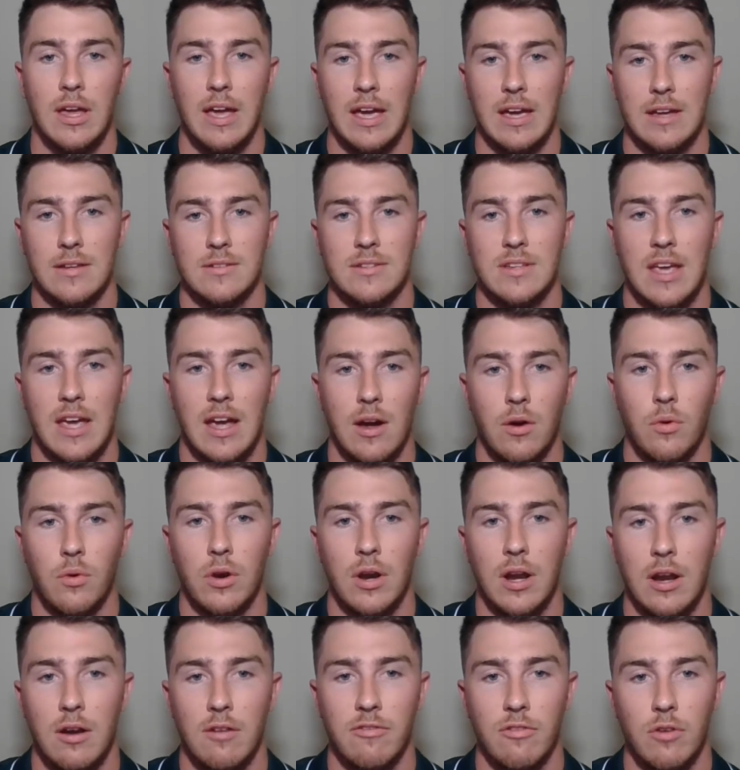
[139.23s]
as our
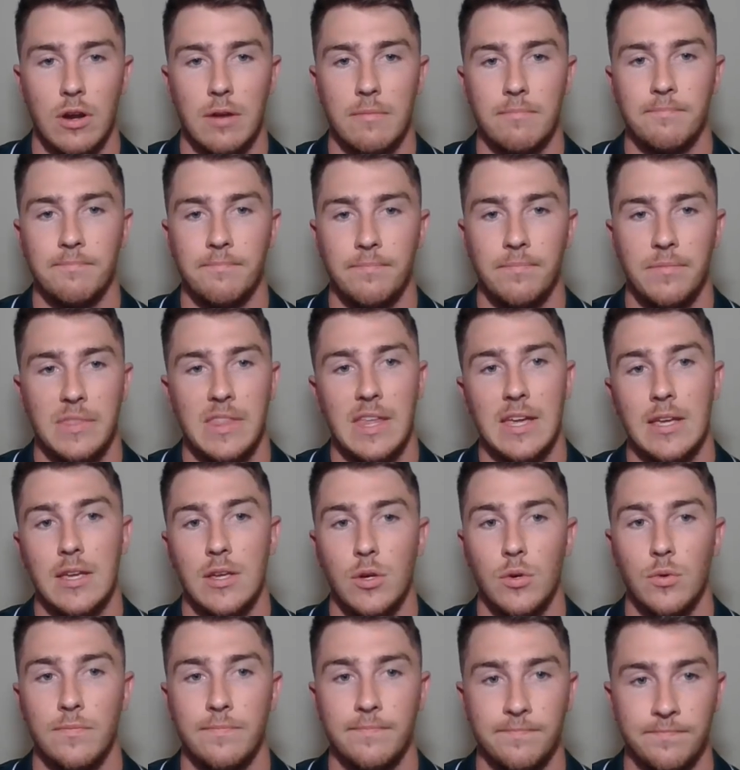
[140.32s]
airframe. Thank
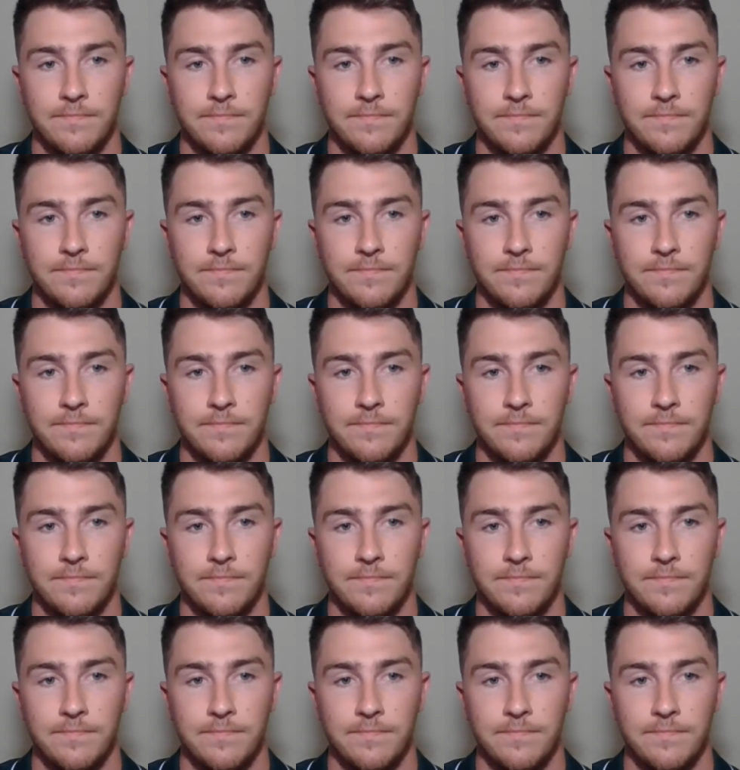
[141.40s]
you.